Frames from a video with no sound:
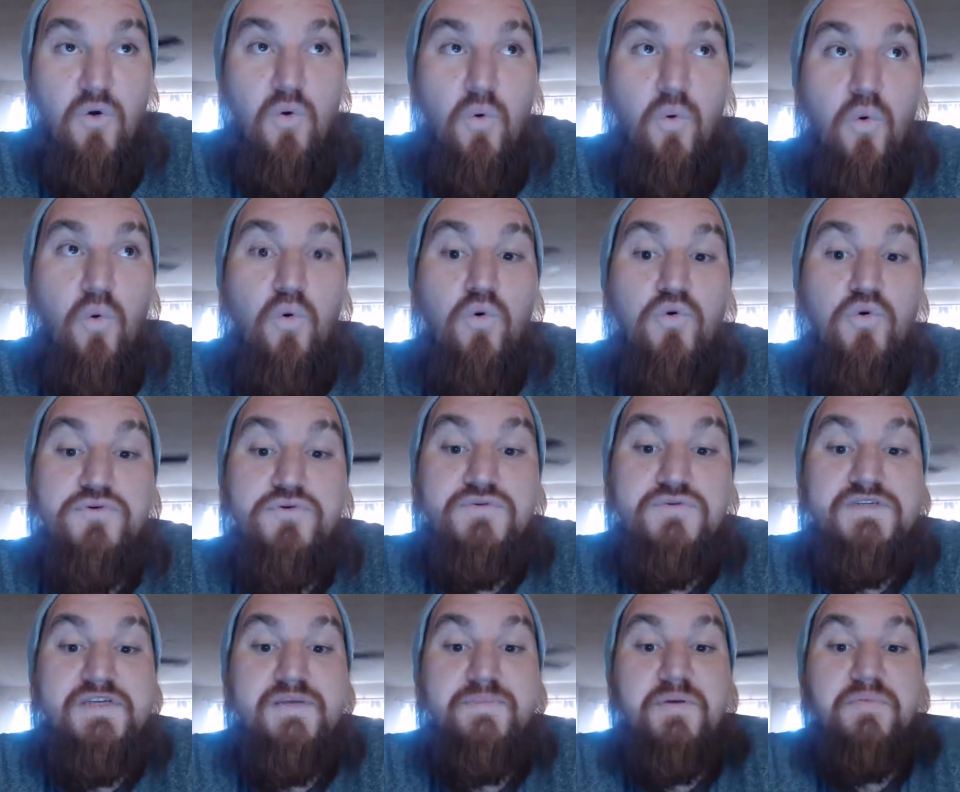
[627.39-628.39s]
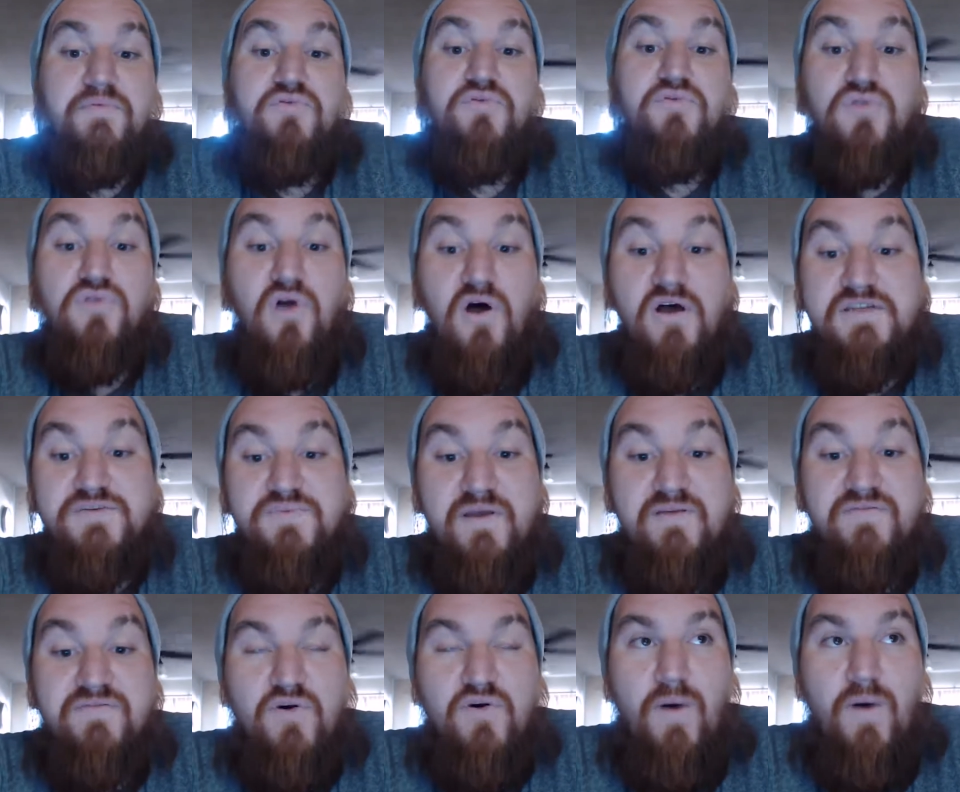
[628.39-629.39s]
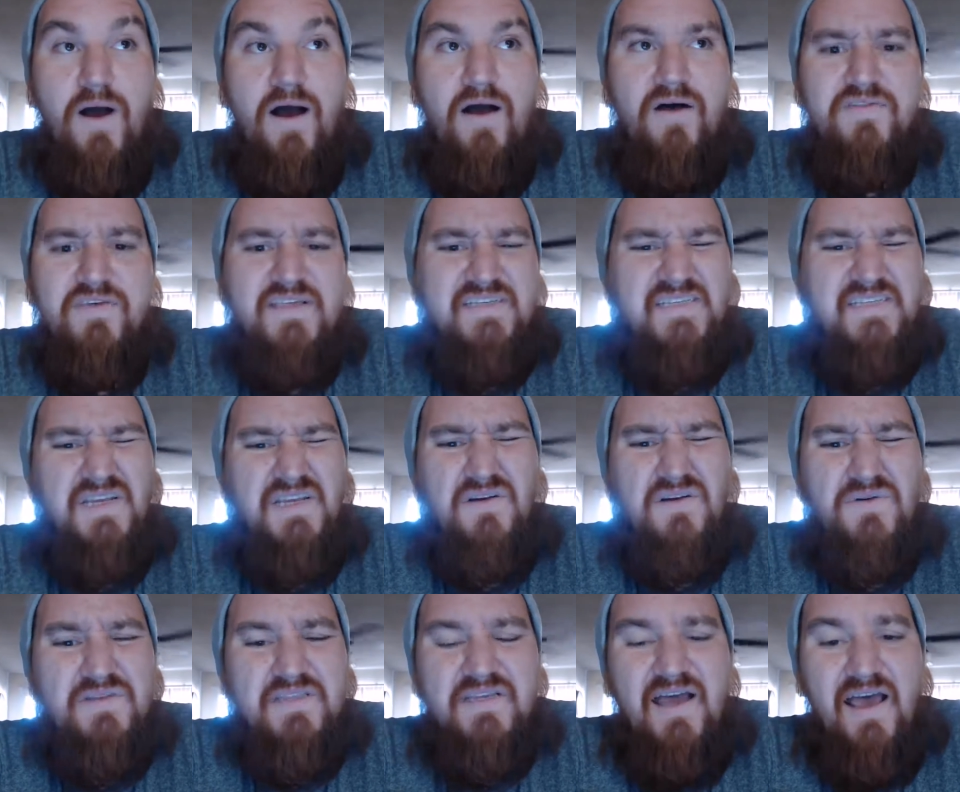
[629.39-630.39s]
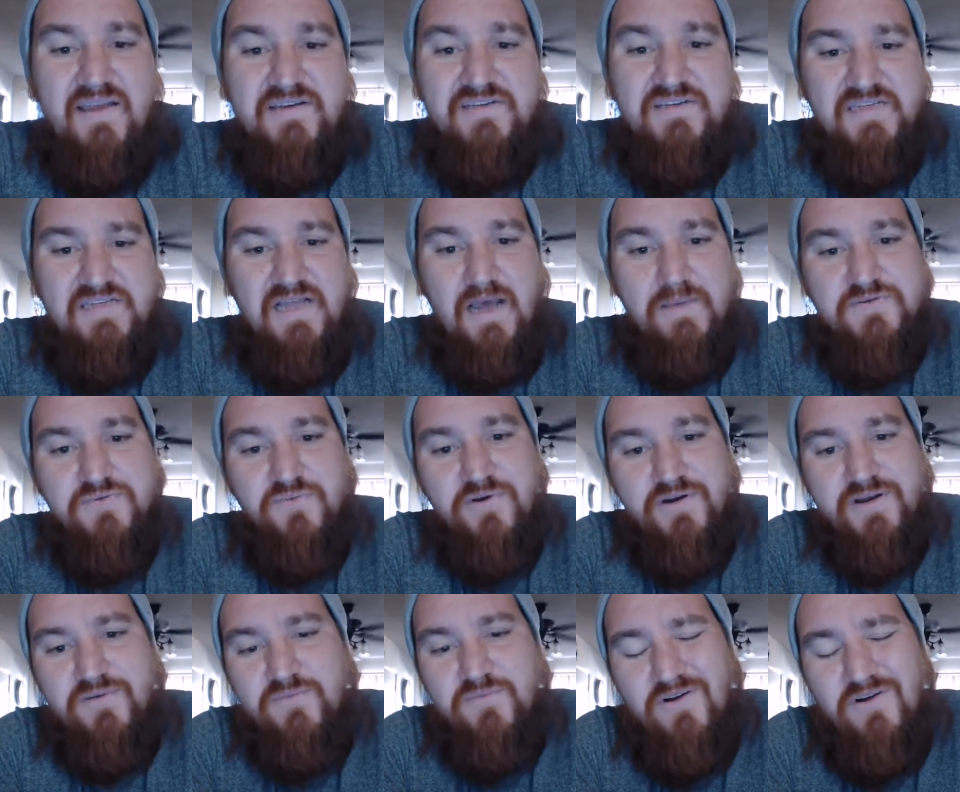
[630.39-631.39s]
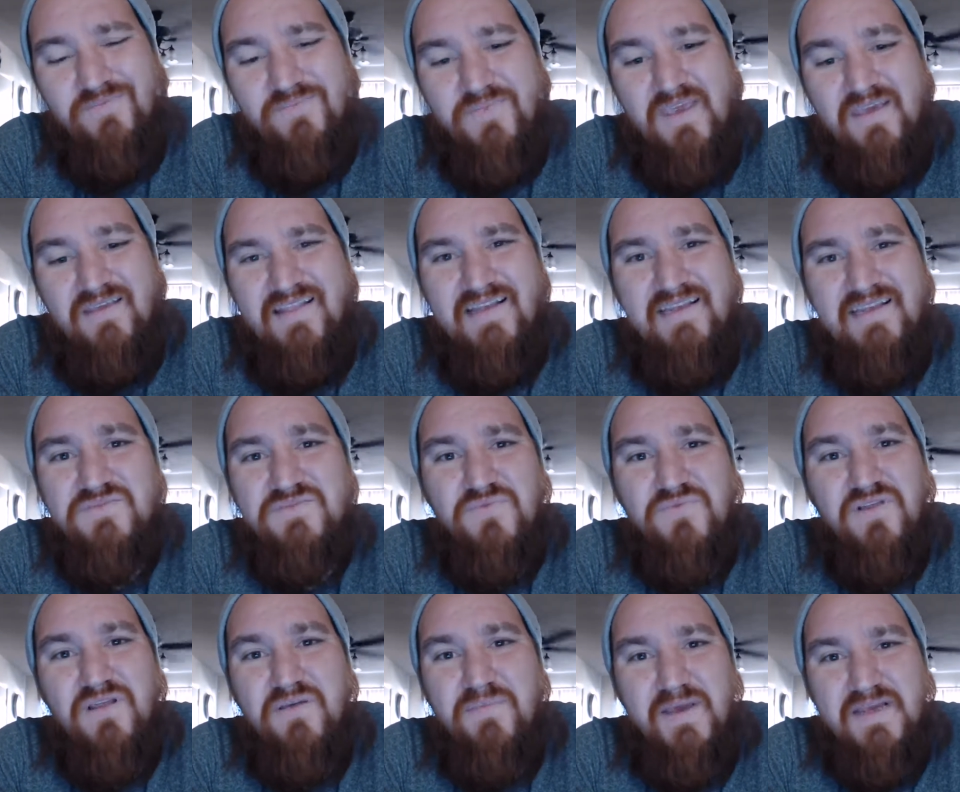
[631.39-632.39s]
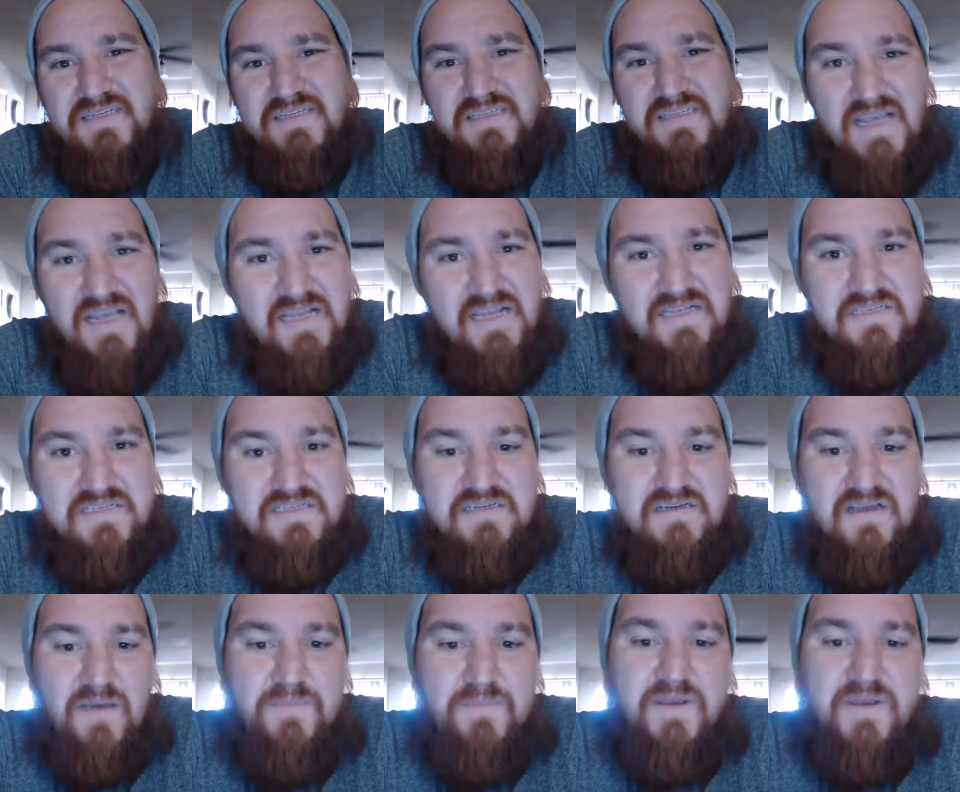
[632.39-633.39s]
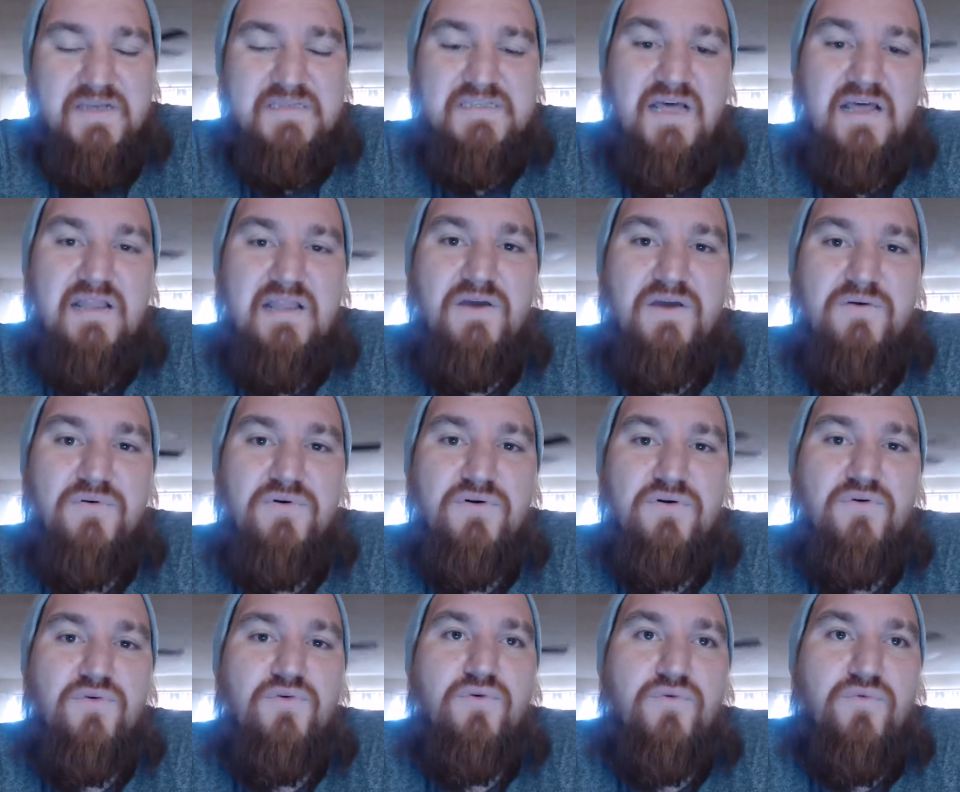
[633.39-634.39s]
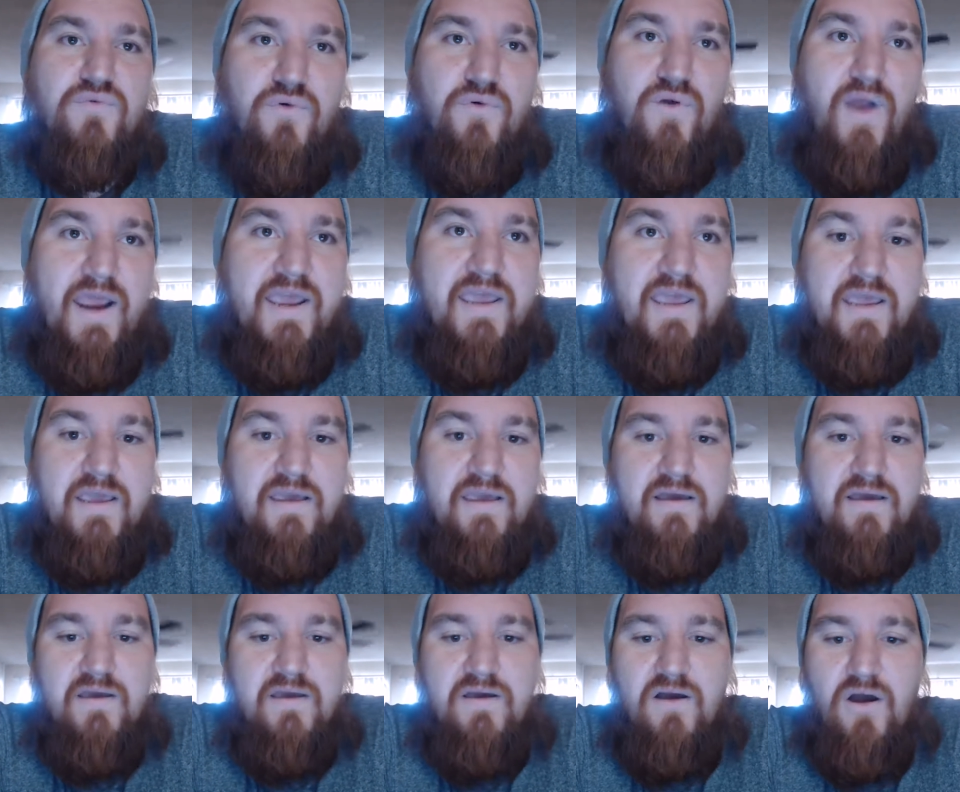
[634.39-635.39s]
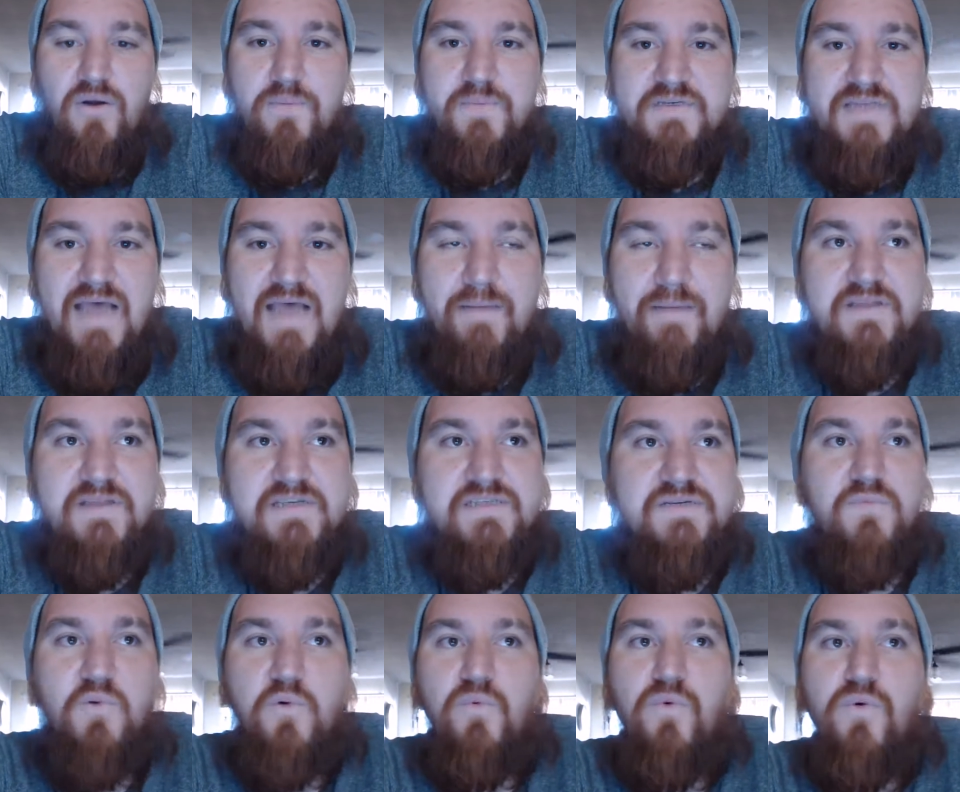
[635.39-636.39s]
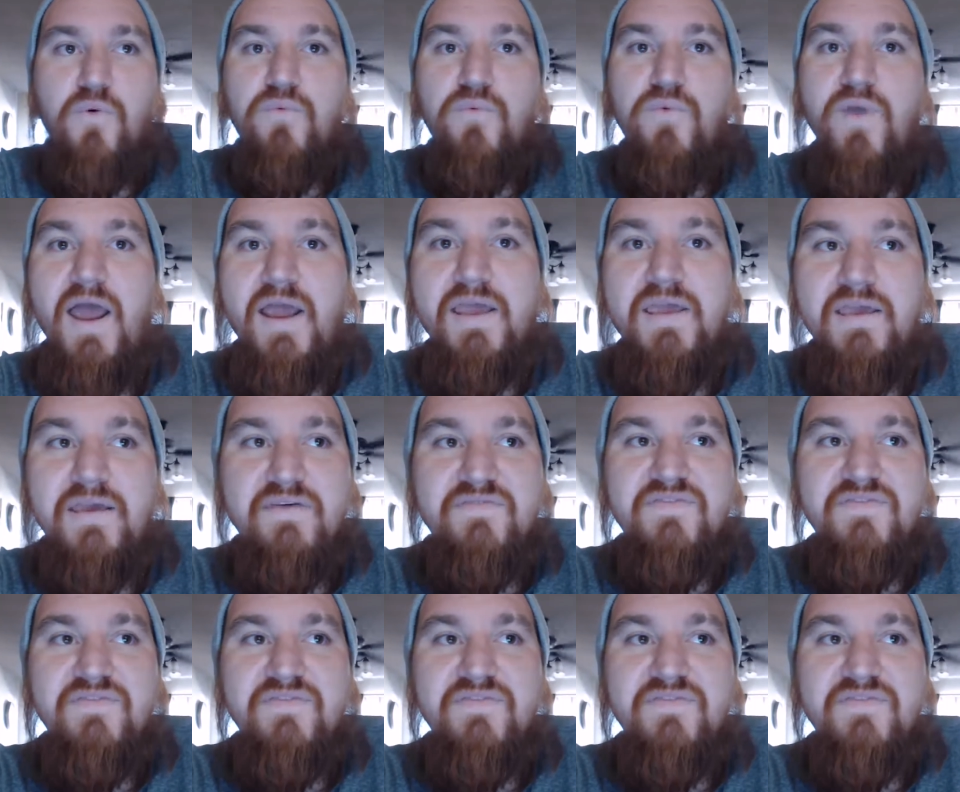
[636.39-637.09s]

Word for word: or you see people who lost weight for a while and then they say you know what the diet just stops working well that doesn't really make sense i mean it's not like we're, we're wrecking our metabolism or we're wrecking.